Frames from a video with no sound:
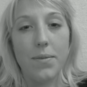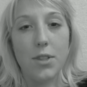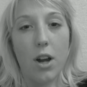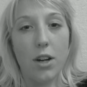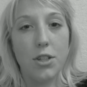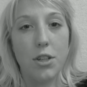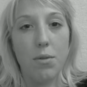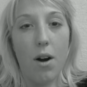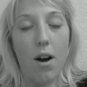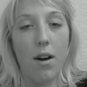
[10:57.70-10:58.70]
talk to
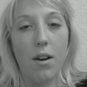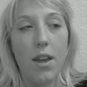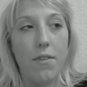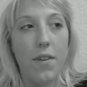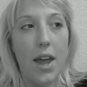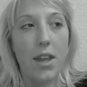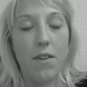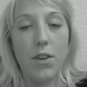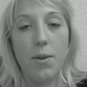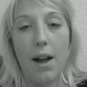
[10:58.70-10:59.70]
you all. If any
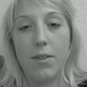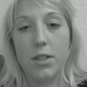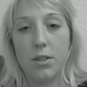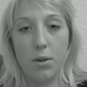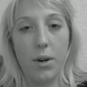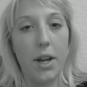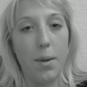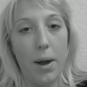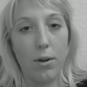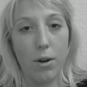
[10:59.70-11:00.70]
of you have a story
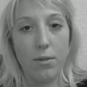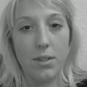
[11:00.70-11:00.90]
about Crohn's